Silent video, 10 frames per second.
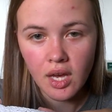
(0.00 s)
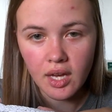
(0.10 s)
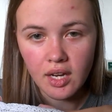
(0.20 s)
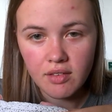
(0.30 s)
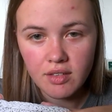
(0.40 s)
I
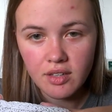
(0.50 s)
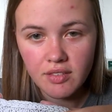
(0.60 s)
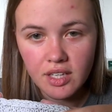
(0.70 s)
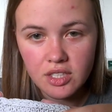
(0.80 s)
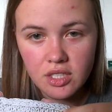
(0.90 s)
never have
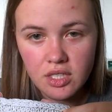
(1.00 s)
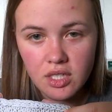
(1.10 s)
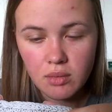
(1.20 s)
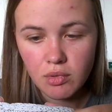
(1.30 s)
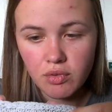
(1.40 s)
actually
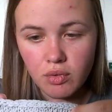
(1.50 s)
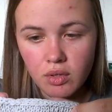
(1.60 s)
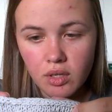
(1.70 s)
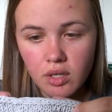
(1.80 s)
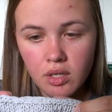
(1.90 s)
done
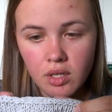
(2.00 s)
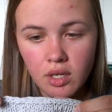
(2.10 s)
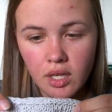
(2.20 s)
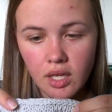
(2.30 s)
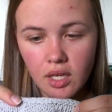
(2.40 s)
before.
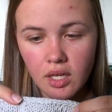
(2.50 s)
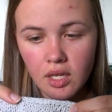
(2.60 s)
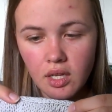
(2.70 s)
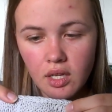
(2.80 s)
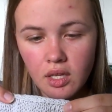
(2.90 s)

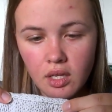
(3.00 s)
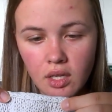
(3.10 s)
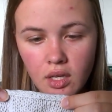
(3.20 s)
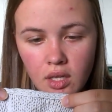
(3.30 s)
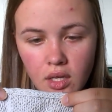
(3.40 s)
And
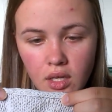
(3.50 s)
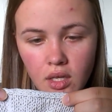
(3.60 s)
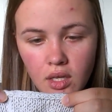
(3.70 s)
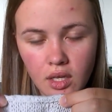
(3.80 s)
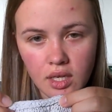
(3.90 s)

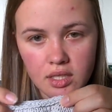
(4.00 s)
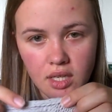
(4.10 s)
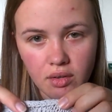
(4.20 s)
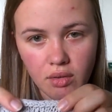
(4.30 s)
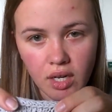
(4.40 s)
it's
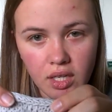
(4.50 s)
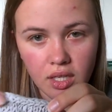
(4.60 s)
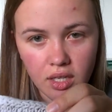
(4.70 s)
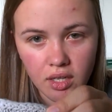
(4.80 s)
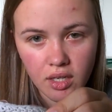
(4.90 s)
like right
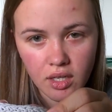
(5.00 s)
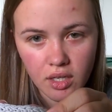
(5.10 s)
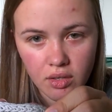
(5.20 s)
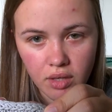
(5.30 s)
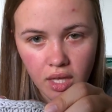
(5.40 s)
here and
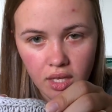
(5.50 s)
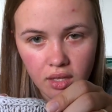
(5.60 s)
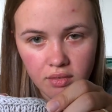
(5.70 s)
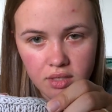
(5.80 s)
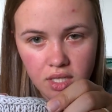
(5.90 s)
you can't
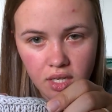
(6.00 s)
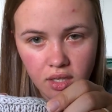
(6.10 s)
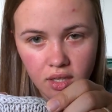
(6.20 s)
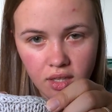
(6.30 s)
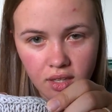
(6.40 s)
even
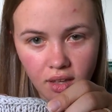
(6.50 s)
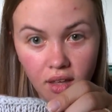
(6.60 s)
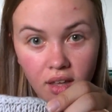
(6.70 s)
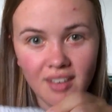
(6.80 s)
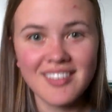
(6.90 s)
tell.
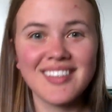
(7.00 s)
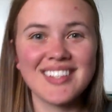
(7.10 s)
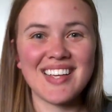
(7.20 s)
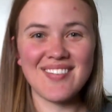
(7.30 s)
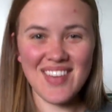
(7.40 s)
Oh,
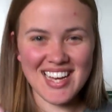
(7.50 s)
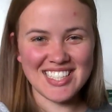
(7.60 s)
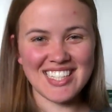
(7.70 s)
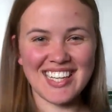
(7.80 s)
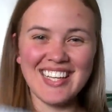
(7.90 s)
it's like
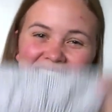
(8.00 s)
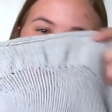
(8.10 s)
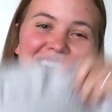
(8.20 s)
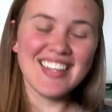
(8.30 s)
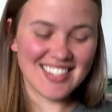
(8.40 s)
magic.
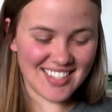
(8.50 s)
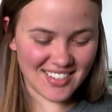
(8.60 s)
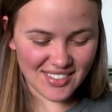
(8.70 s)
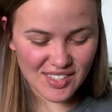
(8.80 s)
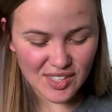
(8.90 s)

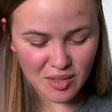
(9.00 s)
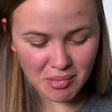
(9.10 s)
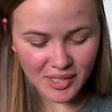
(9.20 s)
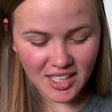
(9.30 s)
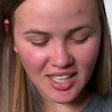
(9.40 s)
So
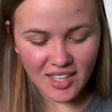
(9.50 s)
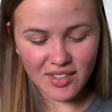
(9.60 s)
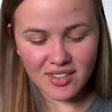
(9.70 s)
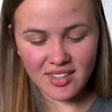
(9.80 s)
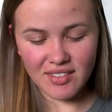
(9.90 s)
super
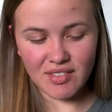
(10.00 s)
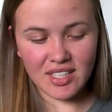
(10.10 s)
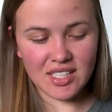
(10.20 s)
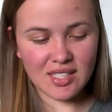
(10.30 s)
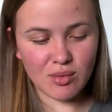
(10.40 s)
cute,
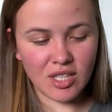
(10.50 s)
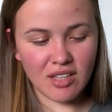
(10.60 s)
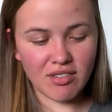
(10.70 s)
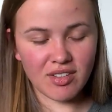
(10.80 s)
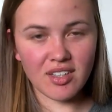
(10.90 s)
very
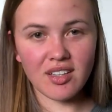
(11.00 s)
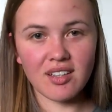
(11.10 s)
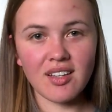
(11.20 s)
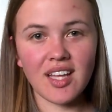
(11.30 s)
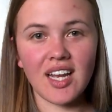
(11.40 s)
sweet for a
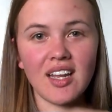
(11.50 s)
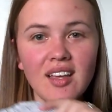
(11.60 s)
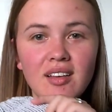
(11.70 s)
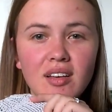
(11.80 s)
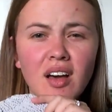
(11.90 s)
little lady.